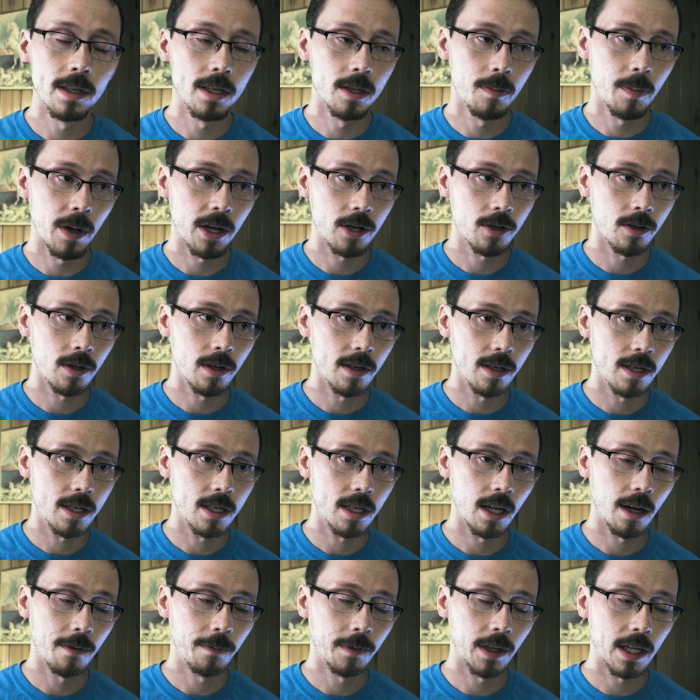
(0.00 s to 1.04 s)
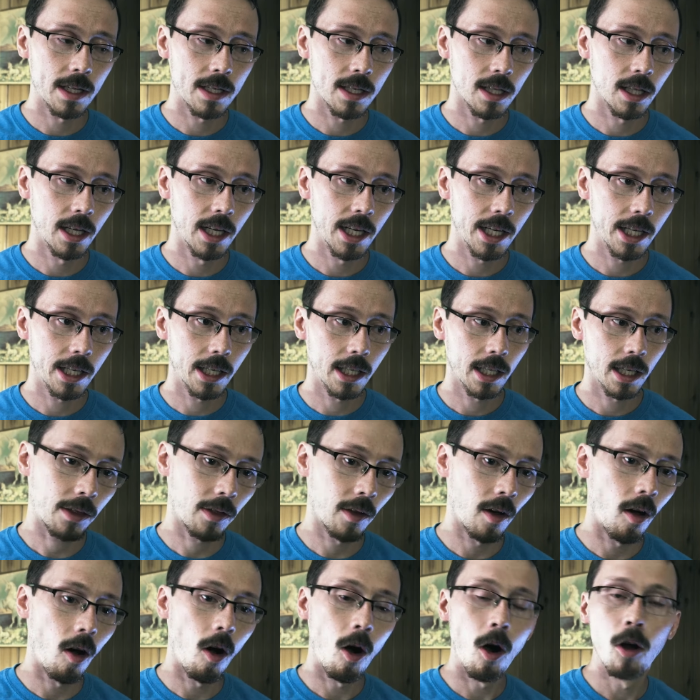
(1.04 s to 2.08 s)
especially the stuff that's like
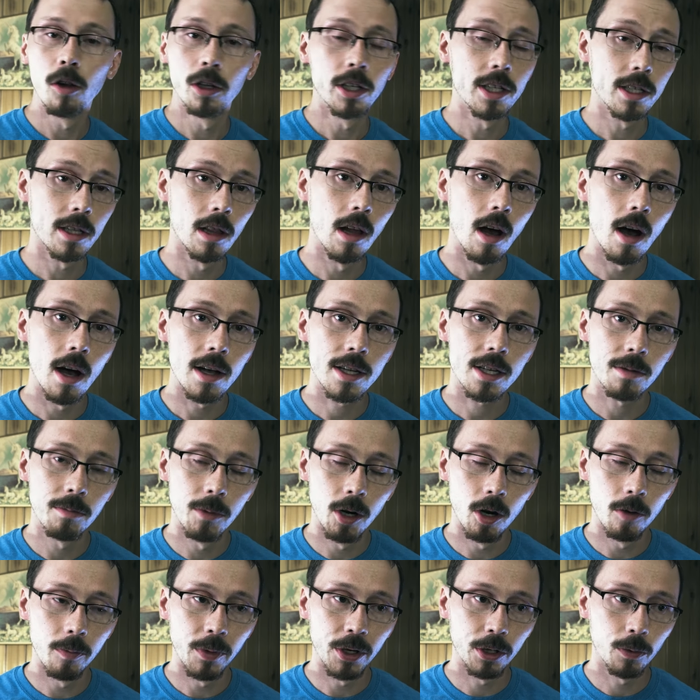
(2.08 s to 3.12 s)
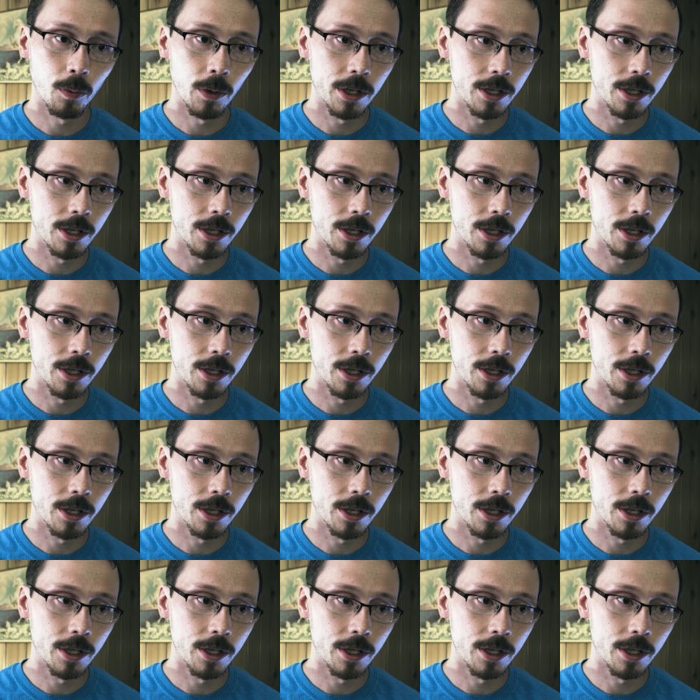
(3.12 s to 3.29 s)
the all is lost moment,